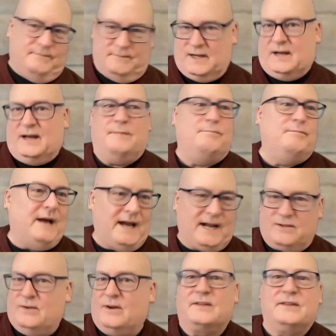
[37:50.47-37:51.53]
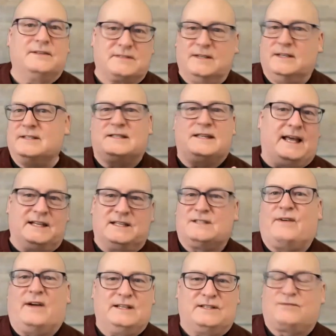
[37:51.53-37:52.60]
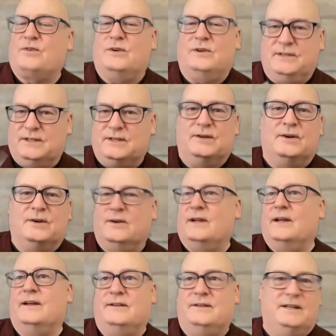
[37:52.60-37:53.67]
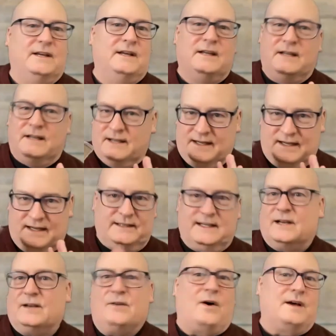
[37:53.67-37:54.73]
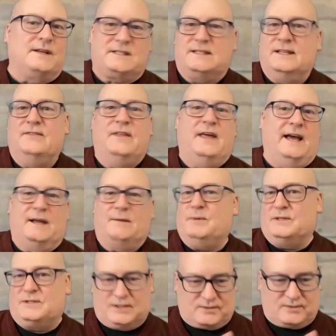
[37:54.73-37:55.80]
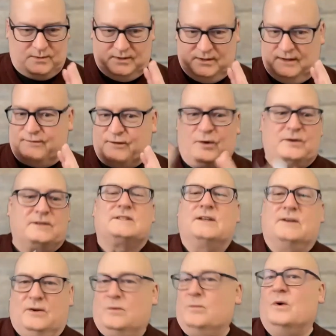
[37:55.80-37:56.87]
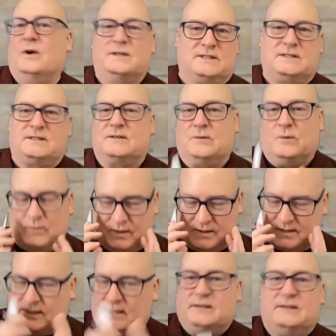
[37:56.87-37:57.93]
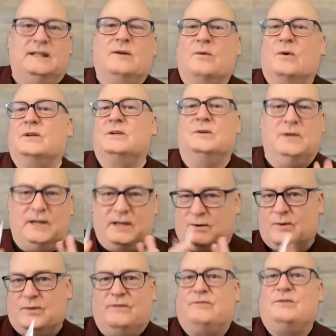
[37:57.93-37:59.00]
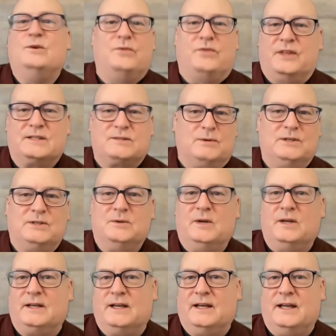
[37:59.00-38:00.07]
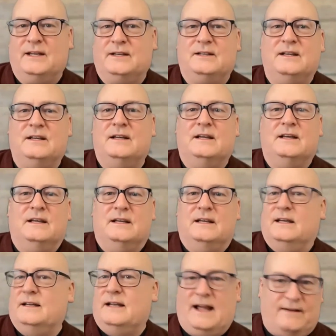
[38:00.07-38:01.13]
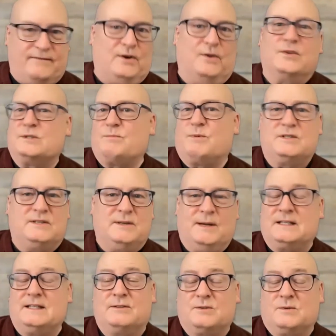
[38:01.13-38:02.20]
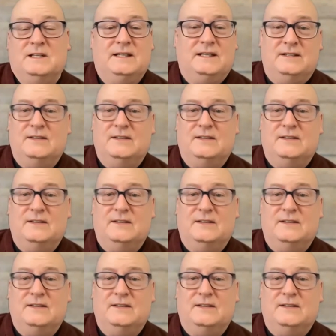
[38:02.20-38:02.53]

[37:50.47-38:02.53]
a backlog that's going to satisfy us for a year and get lost in that, but just really focusing on what's the thing we're doing or the few things we're doing, and have all those perspectives we need in